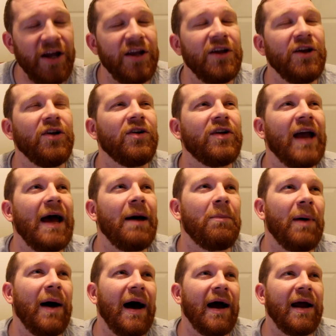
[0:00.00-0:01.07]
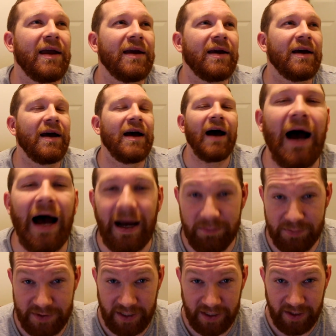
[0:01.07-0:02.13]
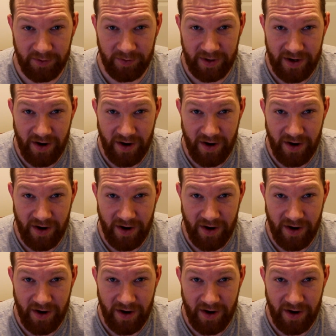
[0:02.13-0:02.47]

you'll get back absolutely